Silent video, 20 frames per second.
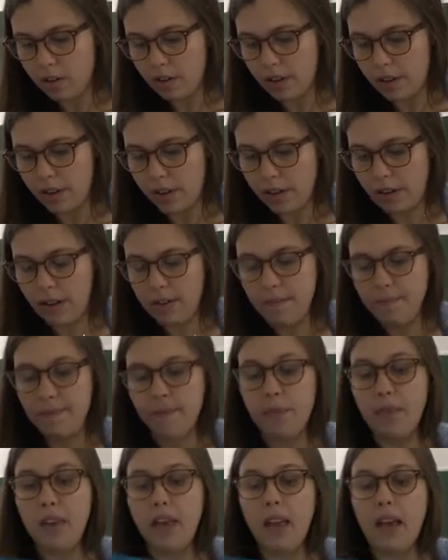Okay.
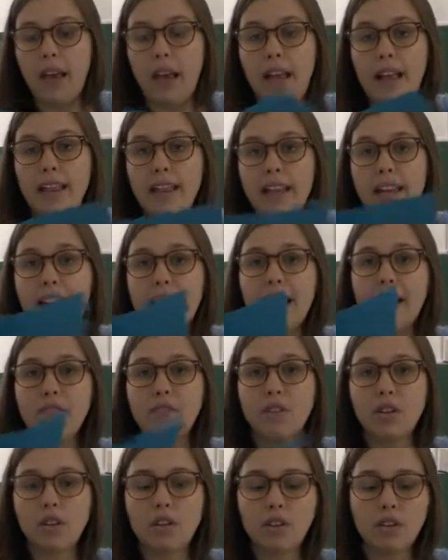And then I have
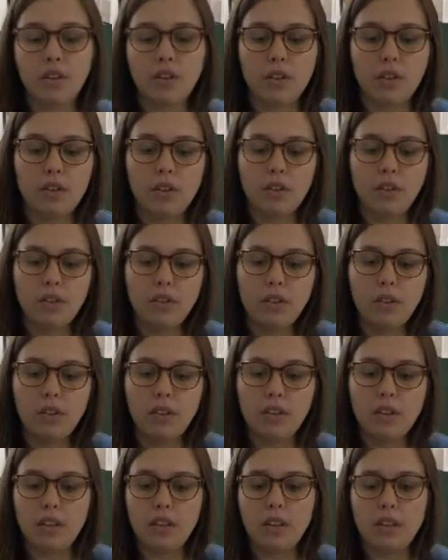to glue
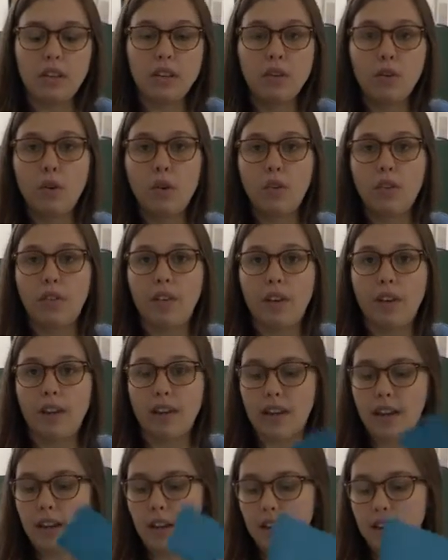this whole thing
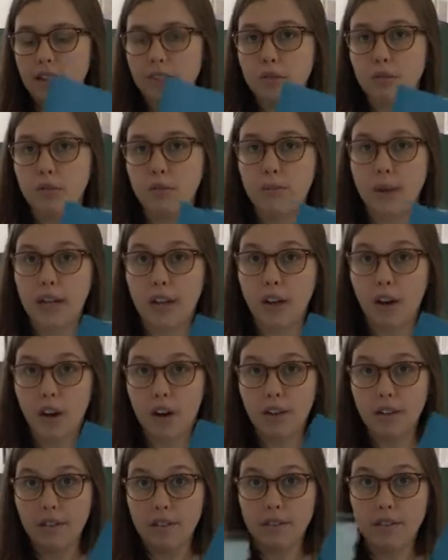into my
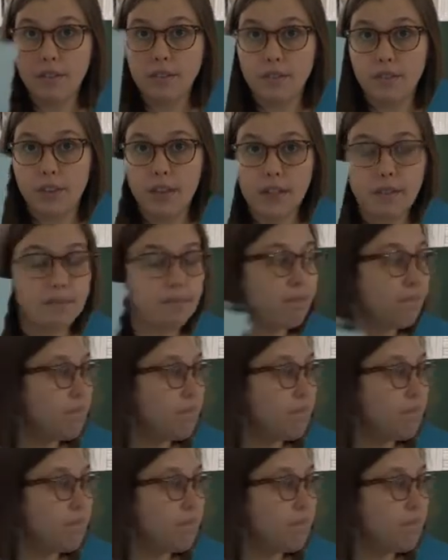card, right?